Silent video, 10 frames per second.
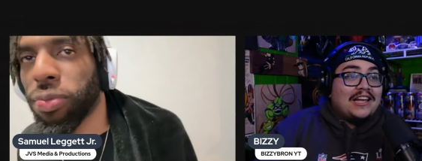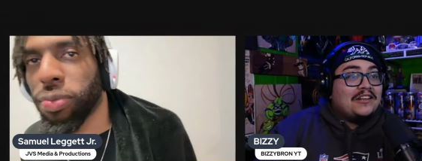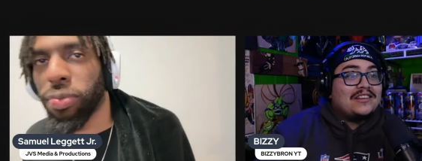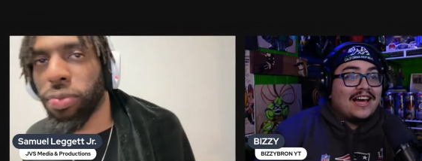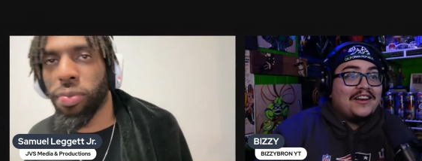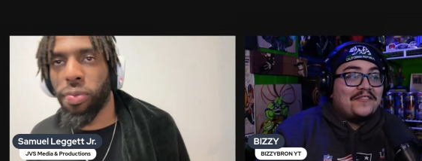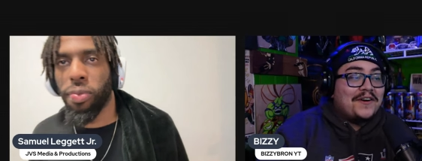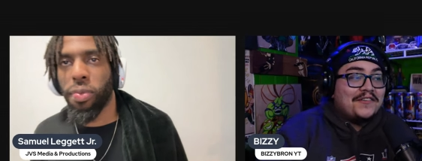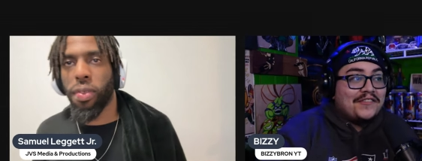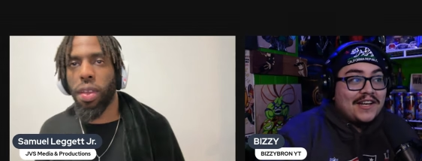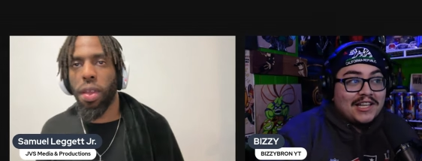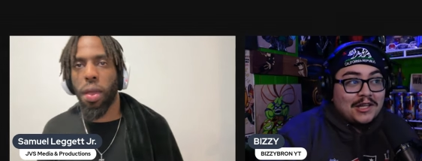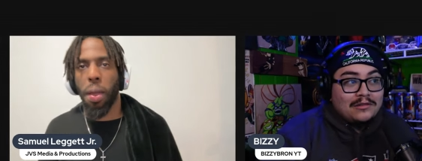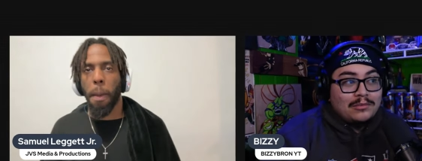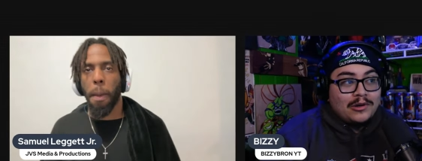Speaker 1: is kind of unfit at
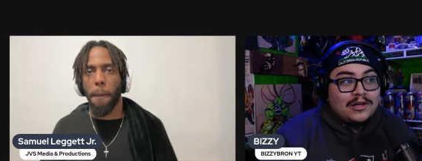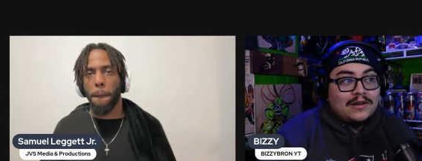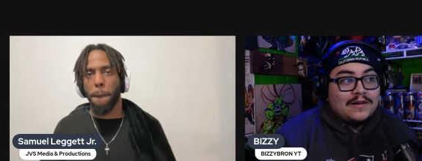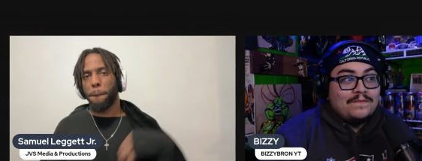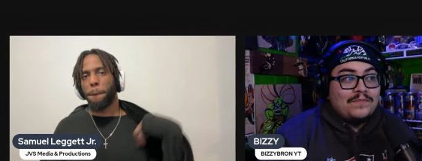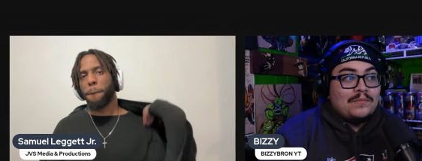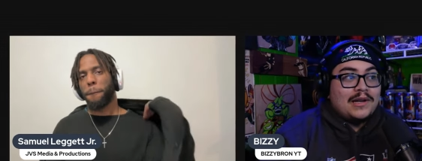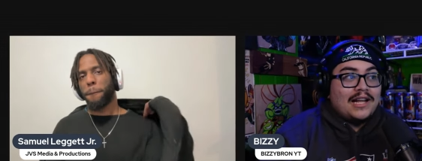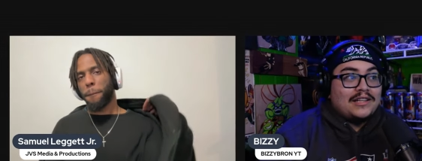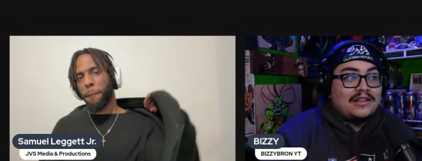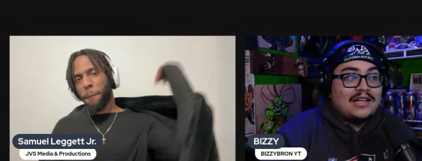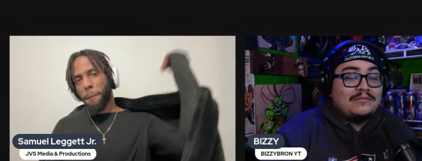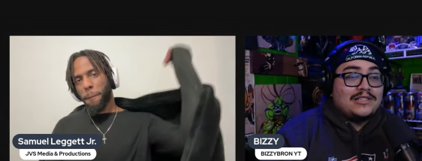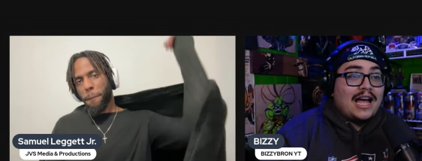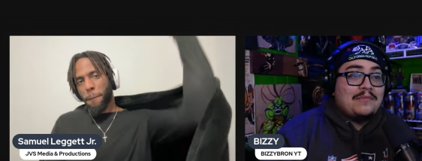this point, but at the same
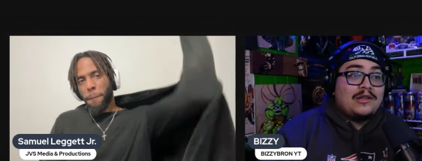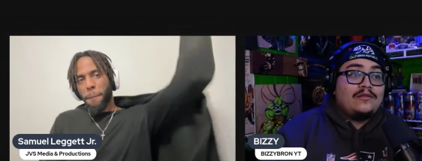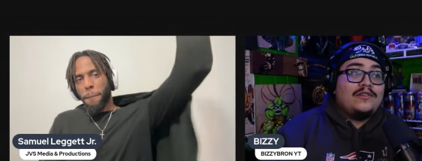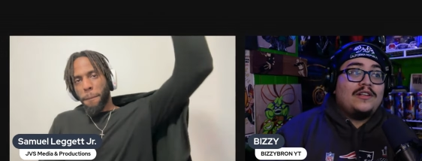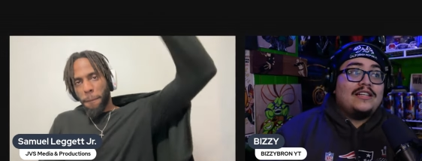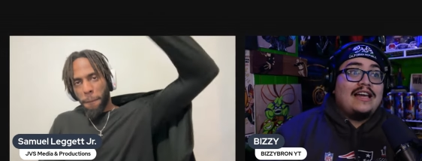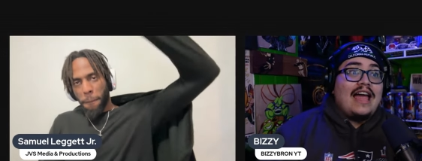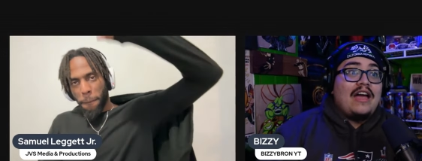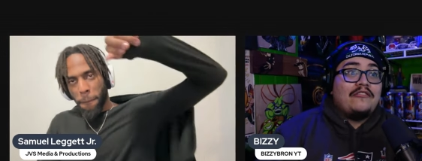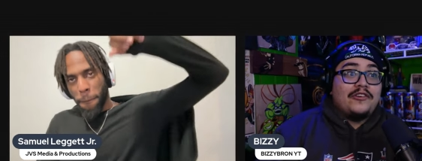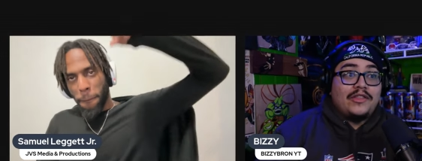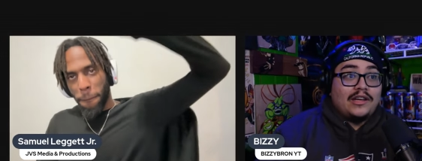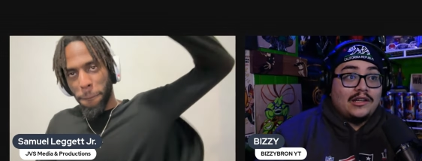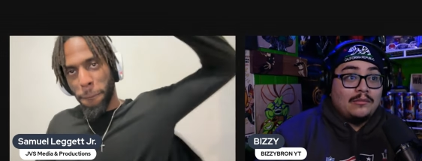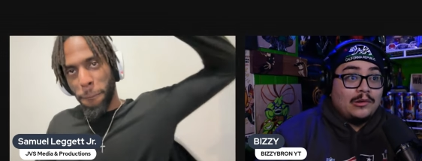time, he's feeling everything
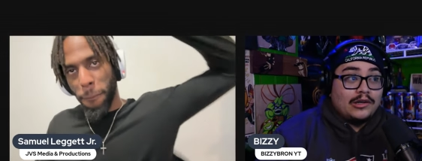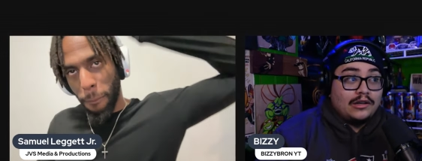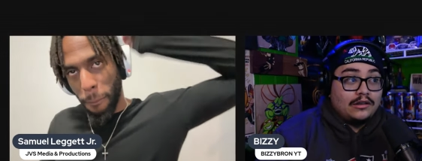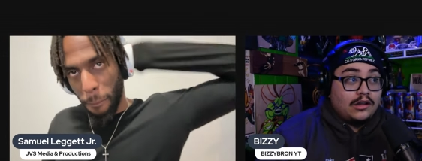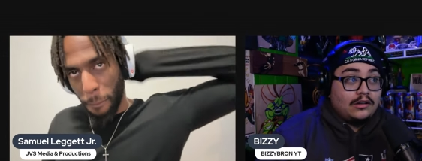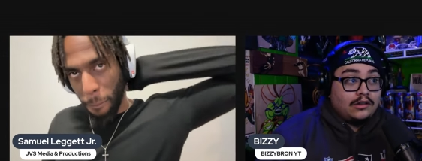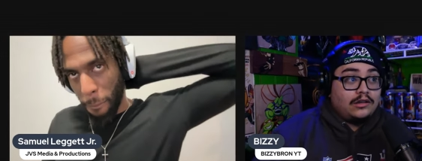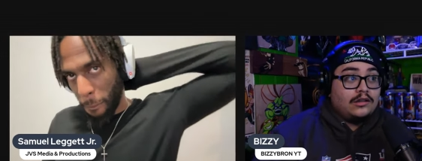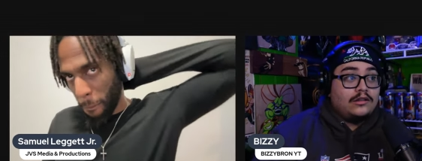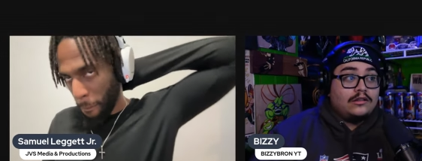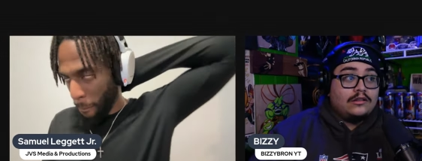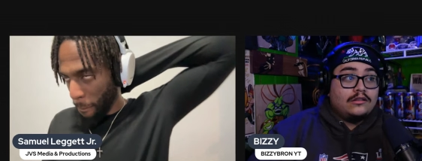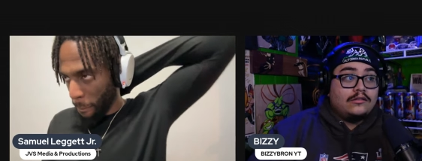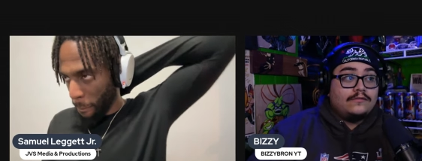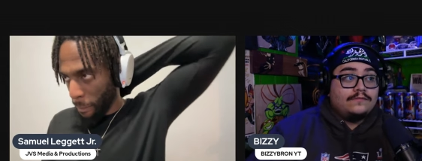in the book. It's nuts.
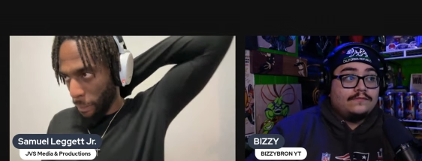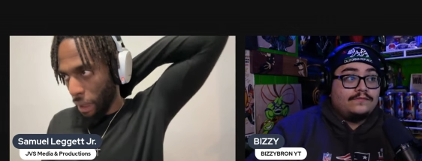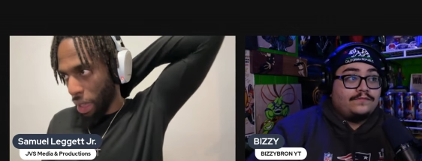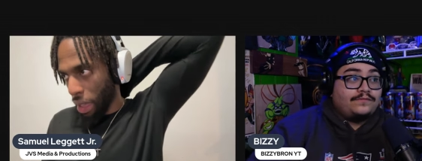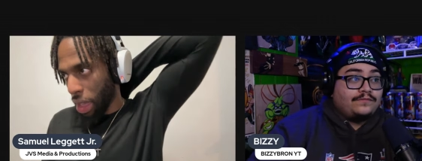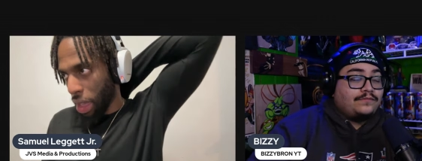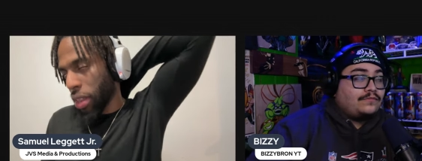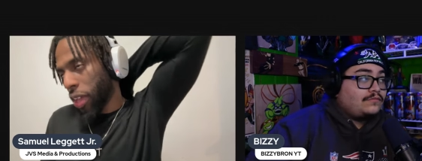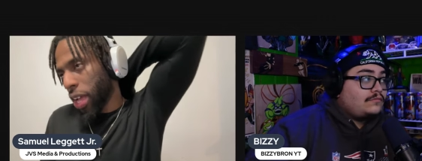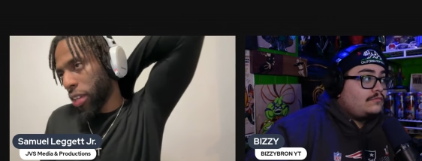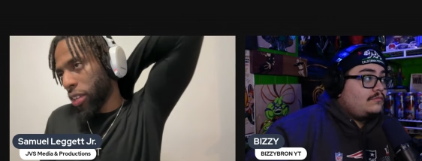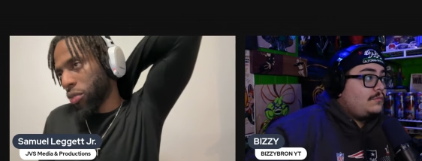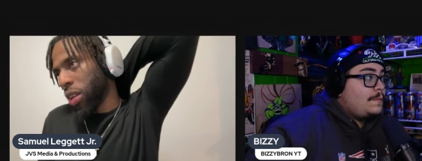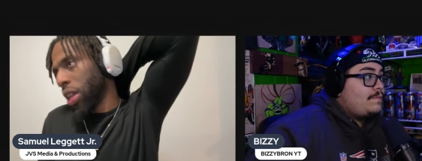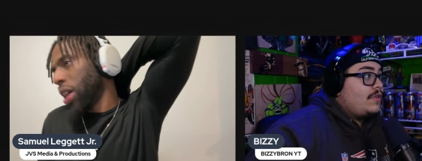
Speaker 2: Yeah, and the thing I just
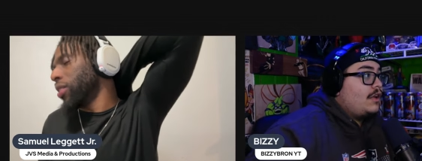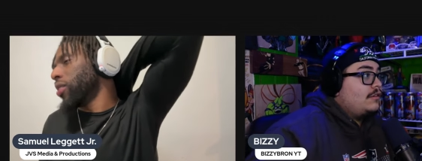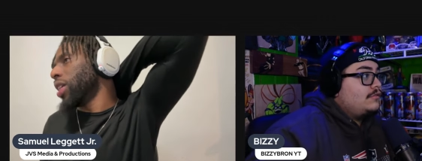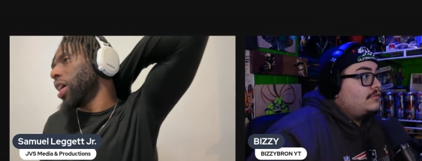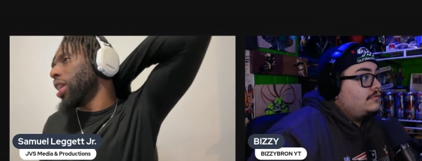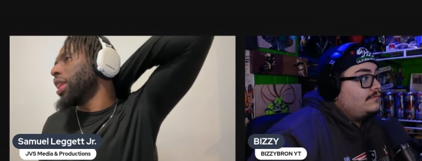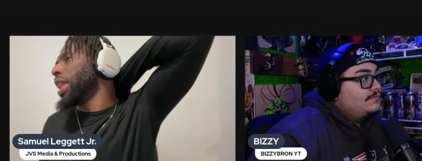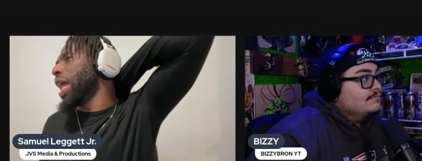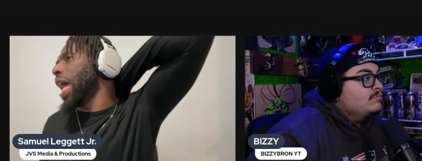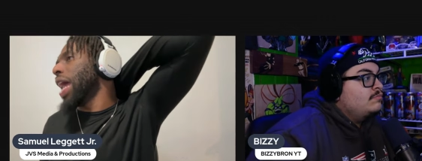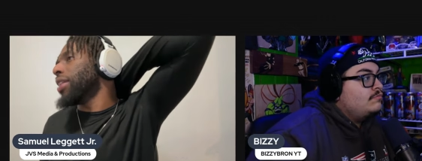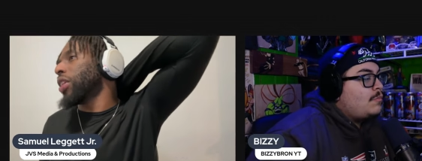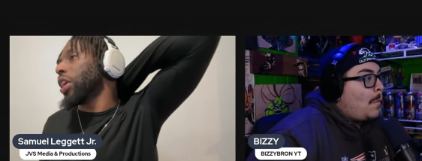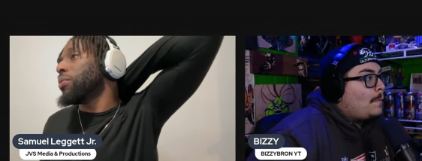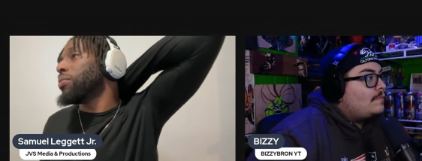realized is that that
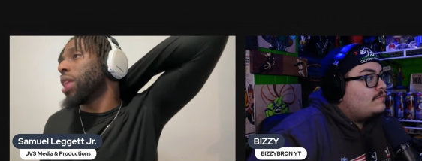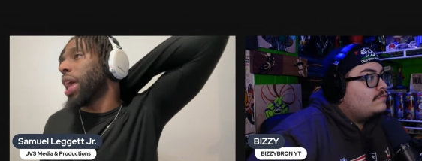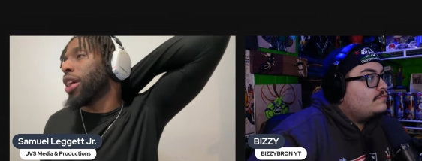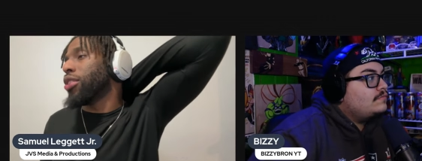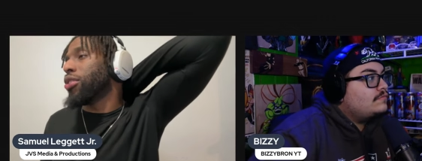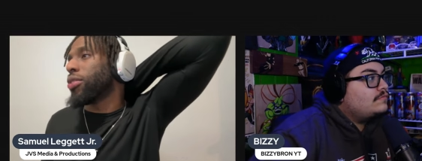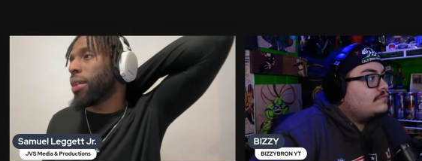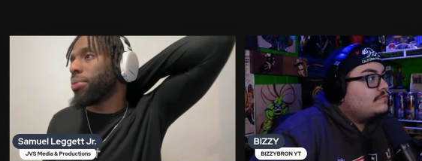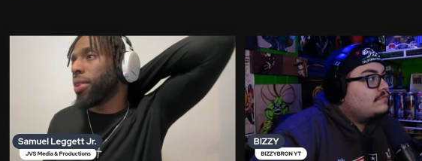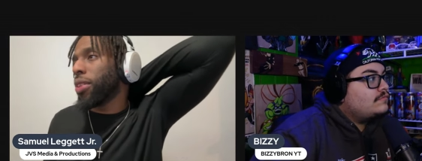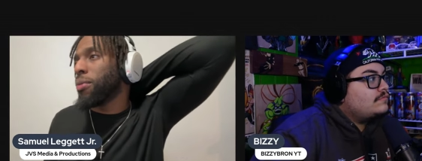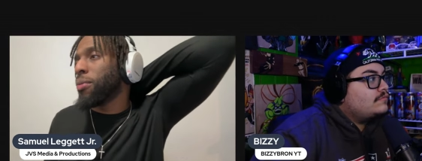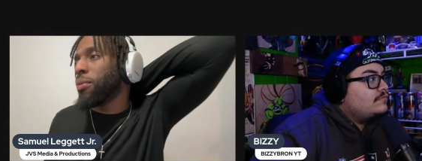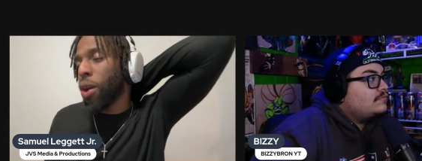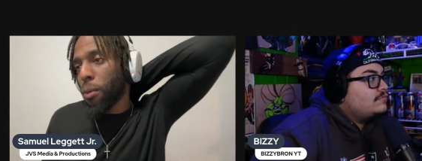team that intercepted them
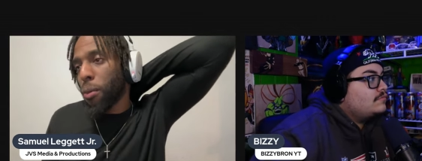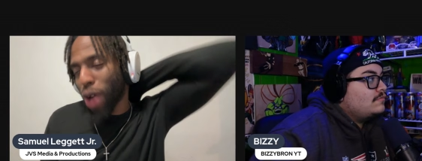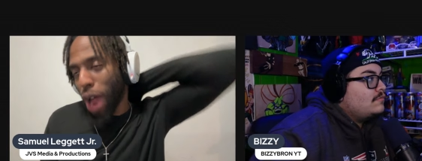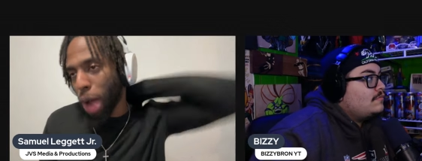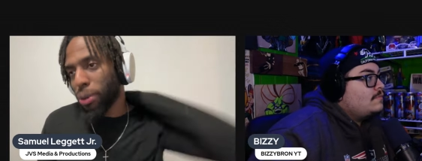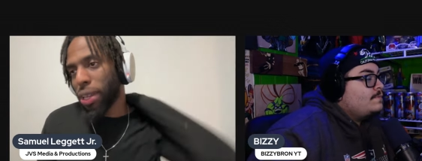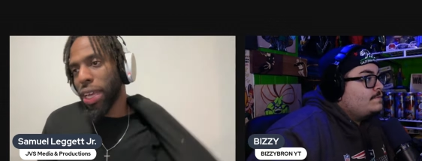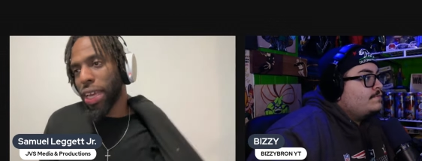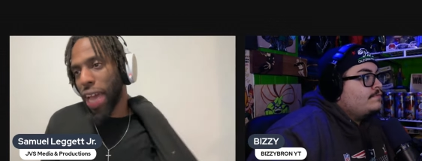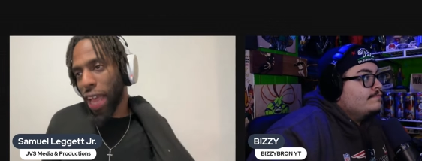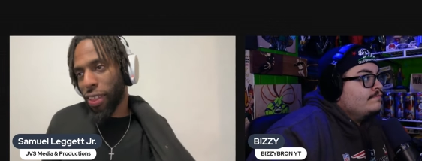probably got there